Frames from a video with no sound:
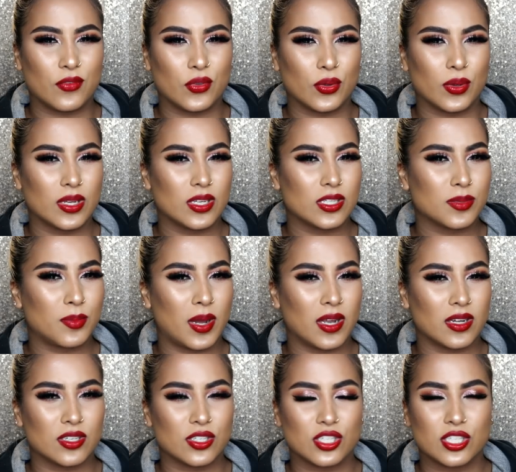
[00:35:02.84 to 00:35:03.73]
if you're going into
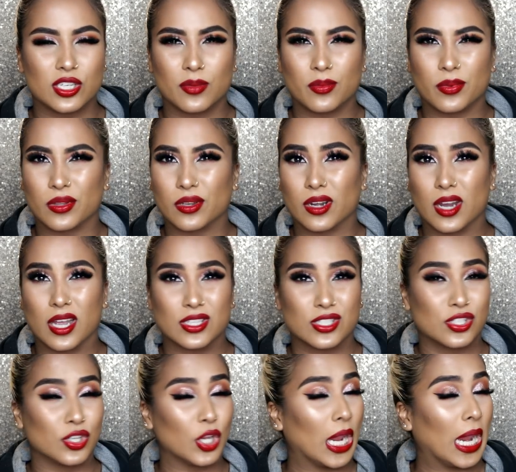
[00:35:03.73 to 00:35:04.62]
partnership with
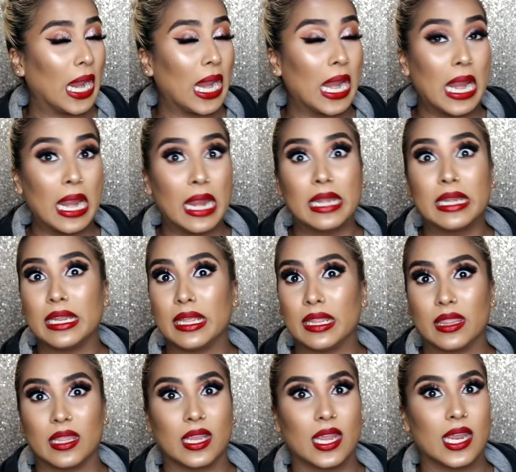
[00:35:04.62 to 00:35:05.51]
regards to
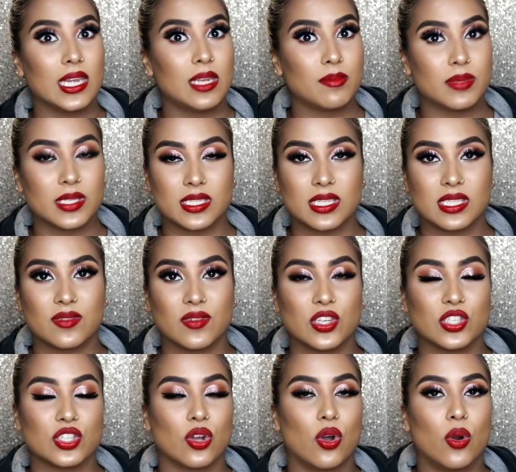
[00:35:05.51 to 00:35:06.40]
anything, any business
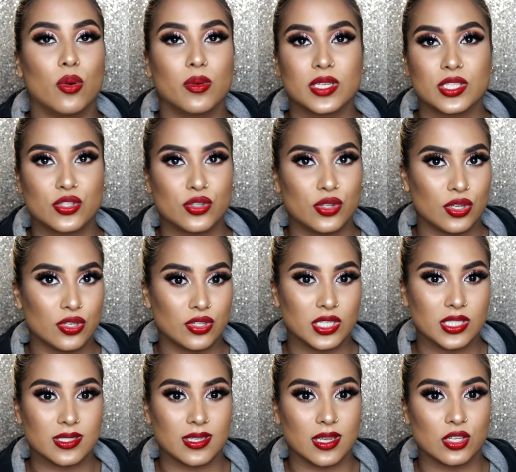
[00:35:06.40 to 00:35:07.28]
venture, always do your
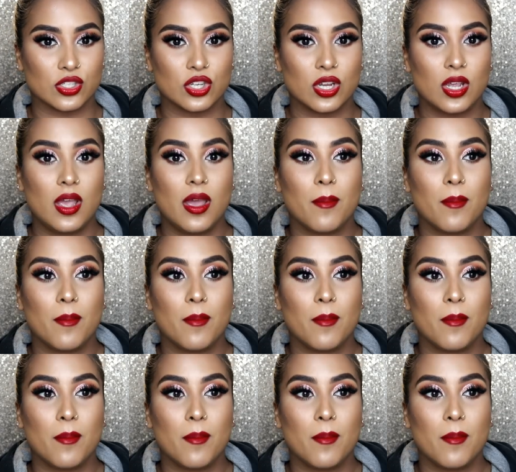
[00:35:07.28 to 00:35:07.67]
research.